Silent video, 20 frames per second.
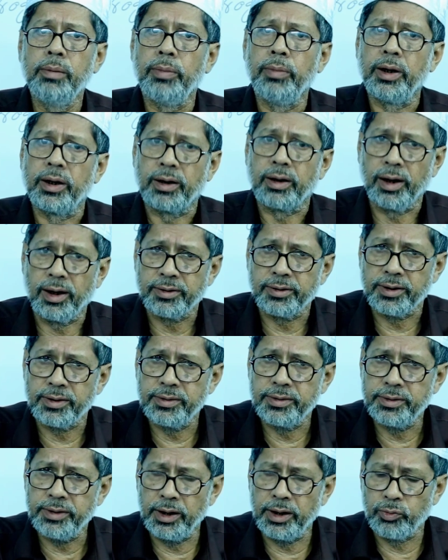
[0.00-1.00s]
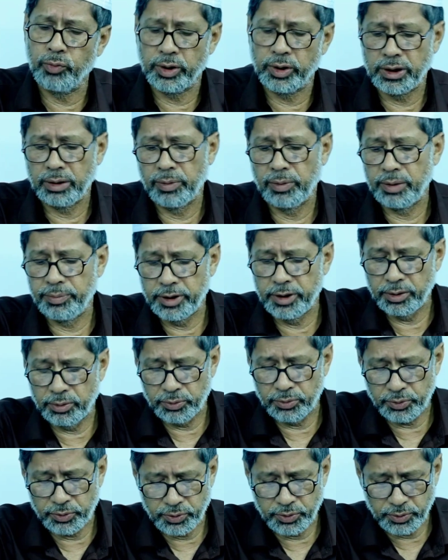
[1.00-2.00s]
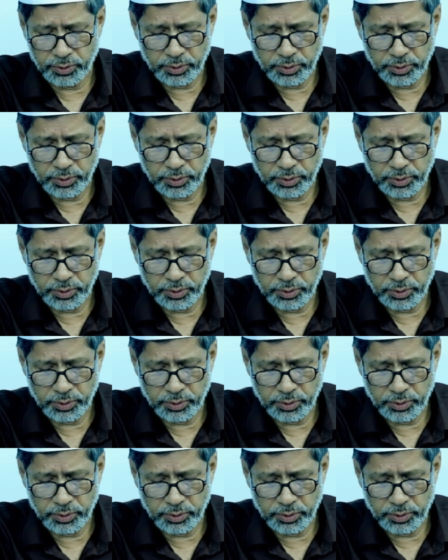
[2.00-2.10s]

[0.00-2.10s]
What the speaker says: my classes and watching my videos.